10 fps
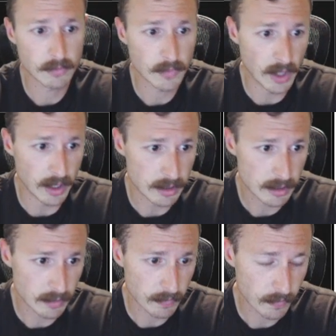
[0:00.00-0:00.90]

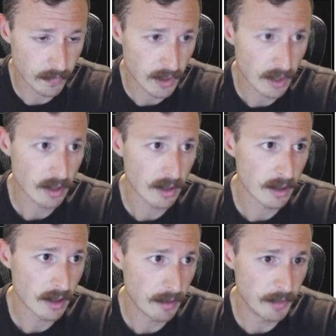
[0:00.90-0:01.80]
Nice.
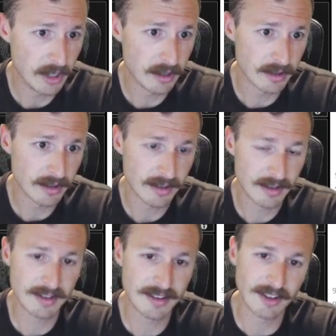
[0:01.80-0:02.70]
I mean,
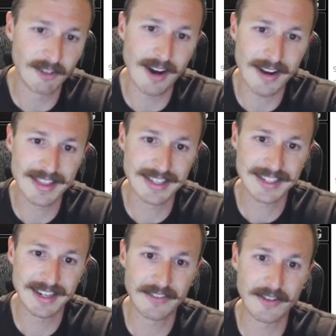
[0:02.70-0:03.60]
a lot of this
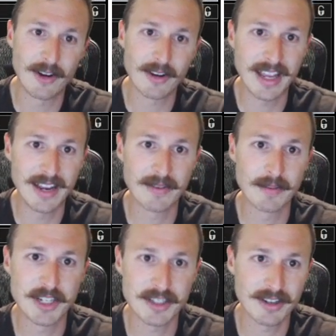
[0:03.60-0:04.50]
stuff all came from
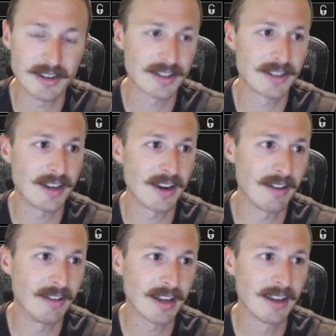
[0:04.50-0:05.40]
just Urza Saga.
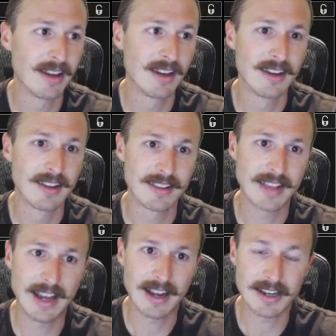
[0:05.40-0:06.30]
Like, they
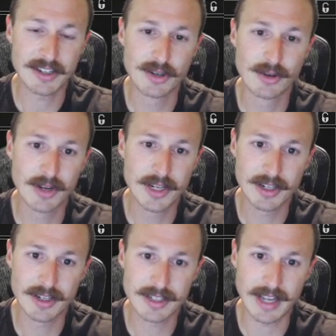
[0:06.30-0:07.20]
had got 2
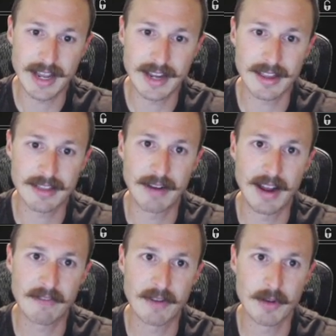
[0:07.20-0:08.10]
creatures and a threat
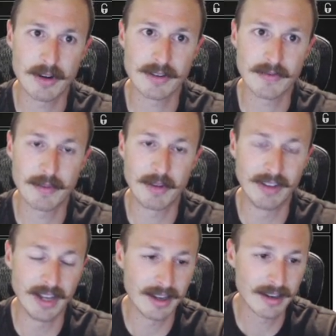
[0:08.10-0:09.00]
from a
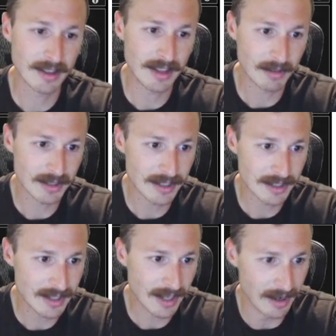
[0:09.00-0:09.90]
land. That was
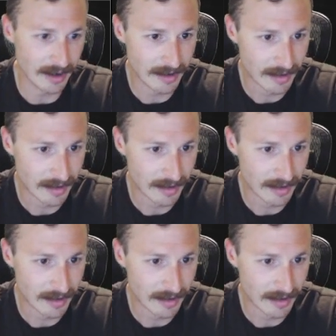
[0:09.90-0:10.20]
insane.